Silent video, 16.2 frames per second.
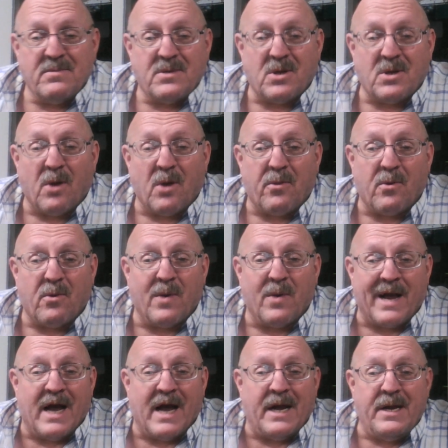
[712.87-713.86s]
start
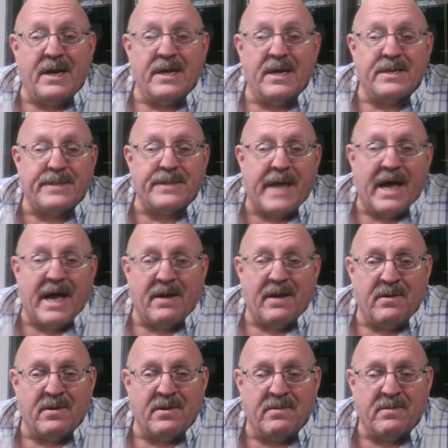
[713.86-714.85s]
throwing ideas at
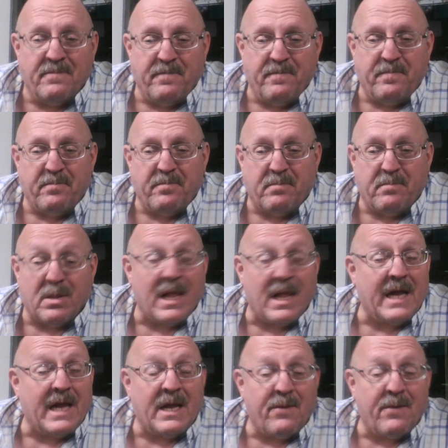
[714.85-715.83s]
and
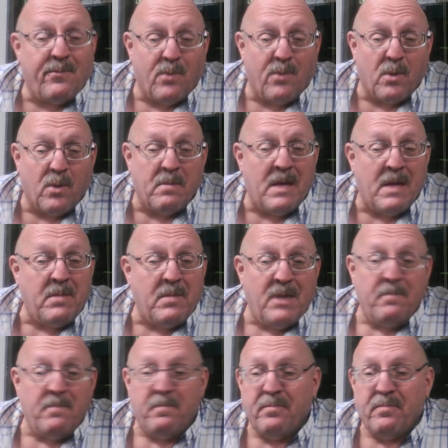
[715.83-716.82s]
planning for,
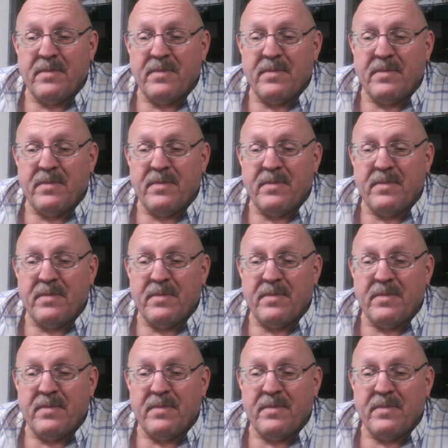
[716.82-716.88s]
maybe.